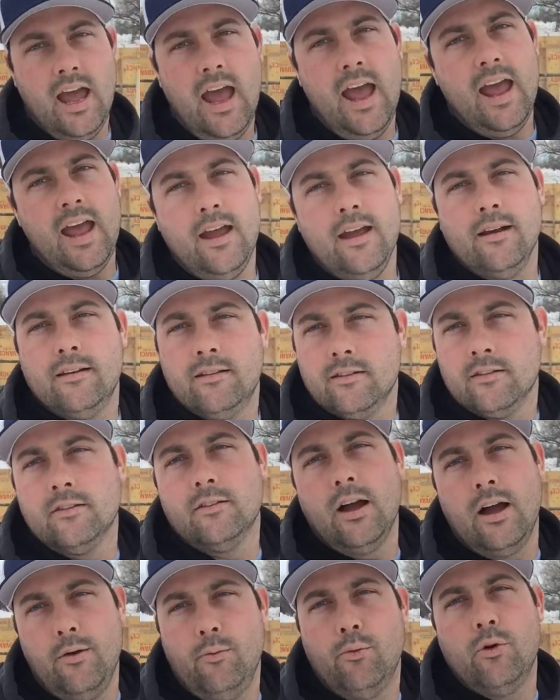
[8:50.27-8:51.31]
a
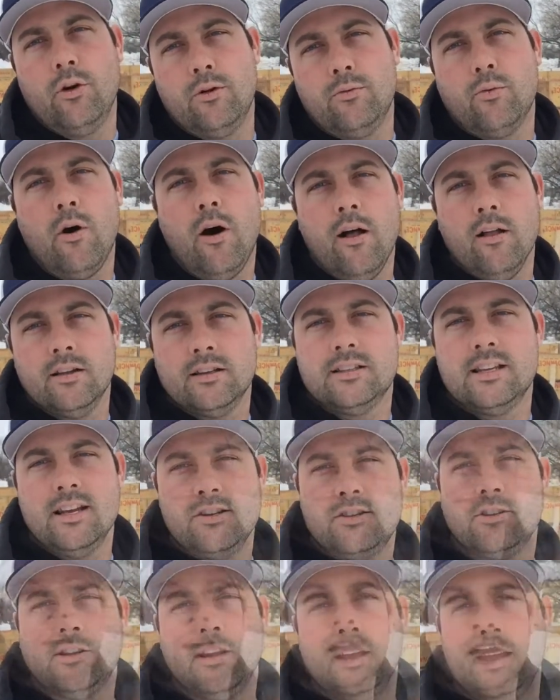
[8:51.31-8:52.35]
wood wall
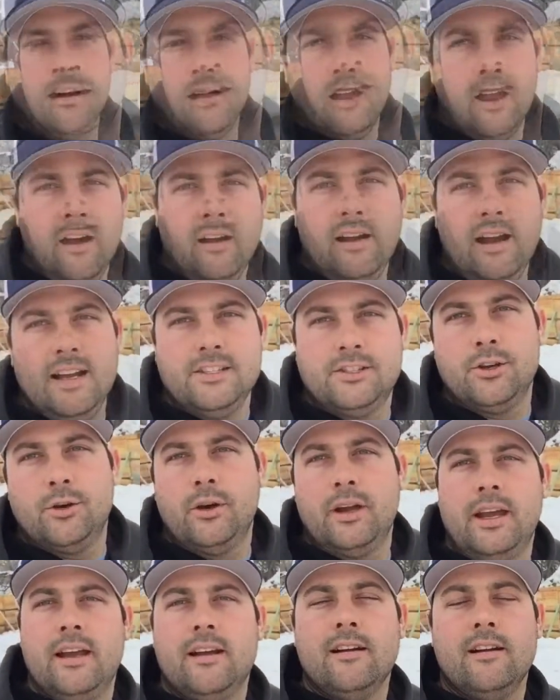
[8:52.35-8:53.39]
essentially. All right, so
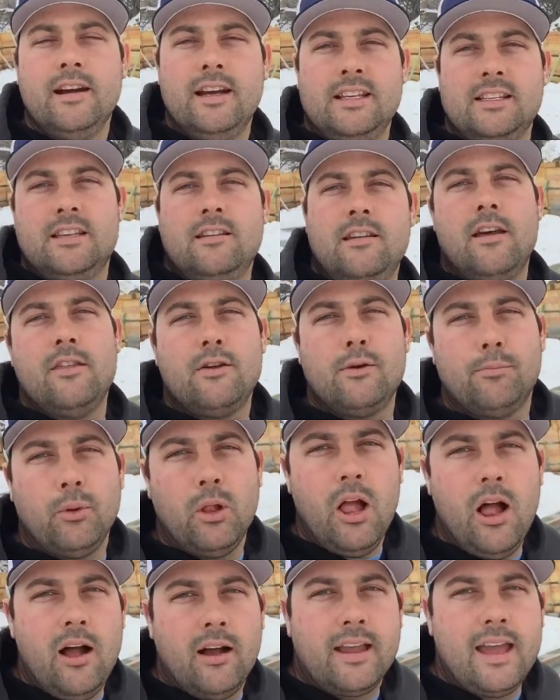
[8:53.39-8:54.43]
here is another
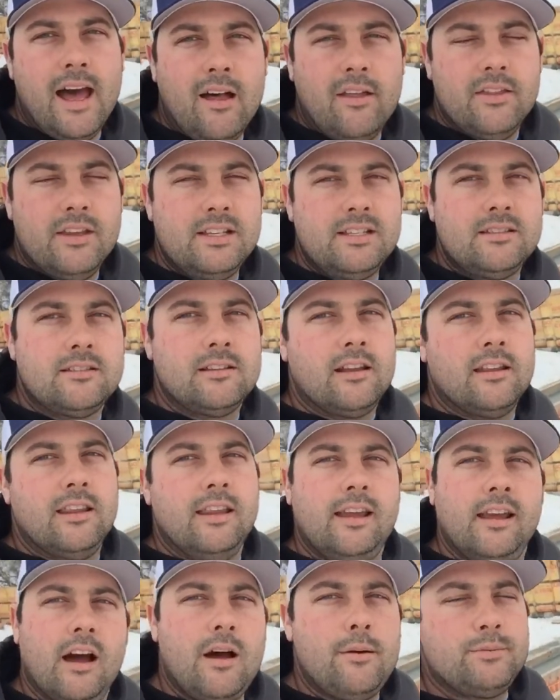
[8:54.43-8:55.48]
block out. This is on
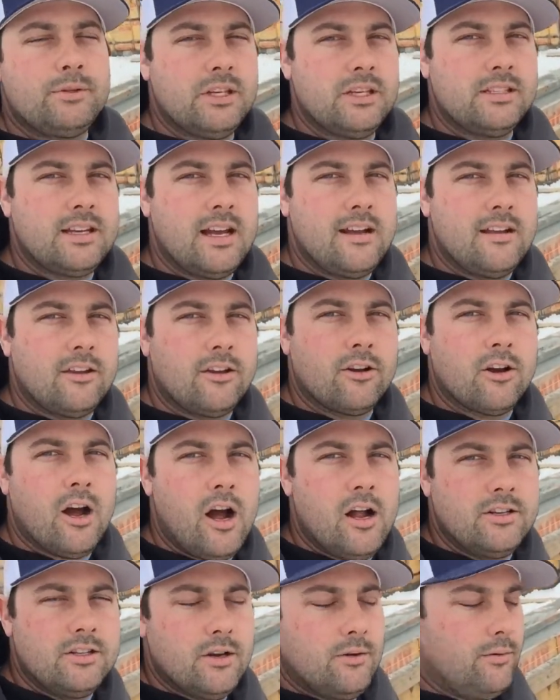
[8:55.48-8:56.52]
the opposite side of the garage